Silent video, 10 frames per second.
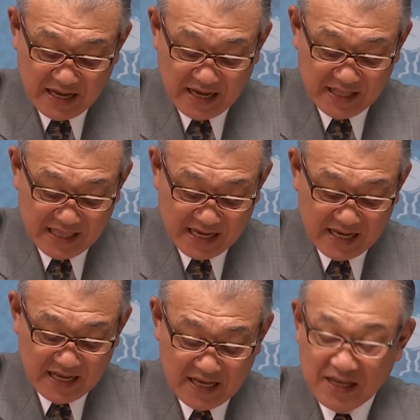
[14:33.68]
and the
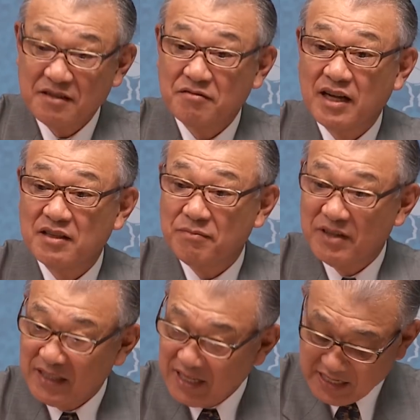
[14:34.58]
Great
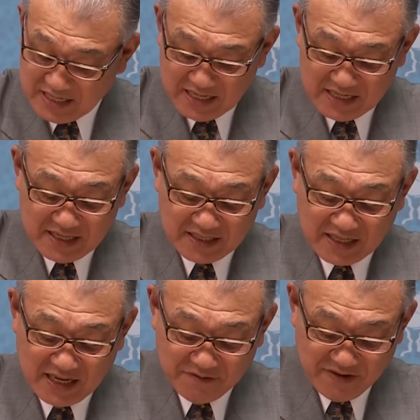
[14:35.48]
Britain
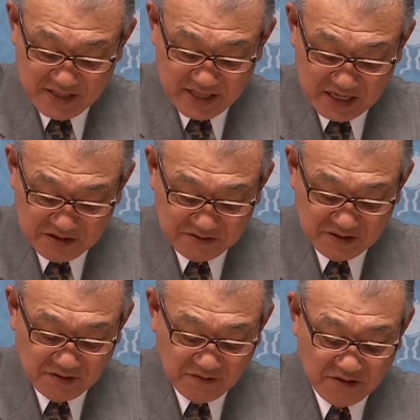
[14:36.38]
Sasakawa Foundation
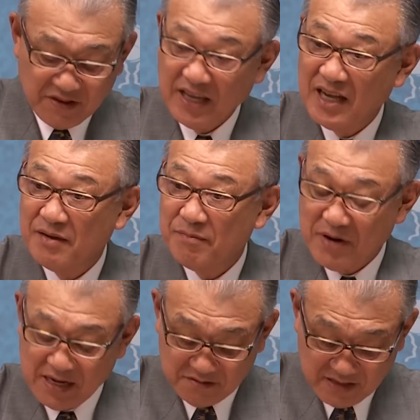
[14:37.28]
for their
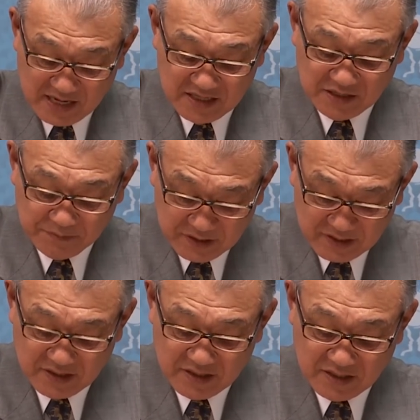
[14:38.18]

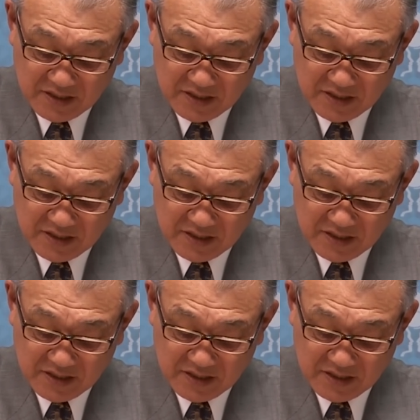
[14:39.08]
partnerships,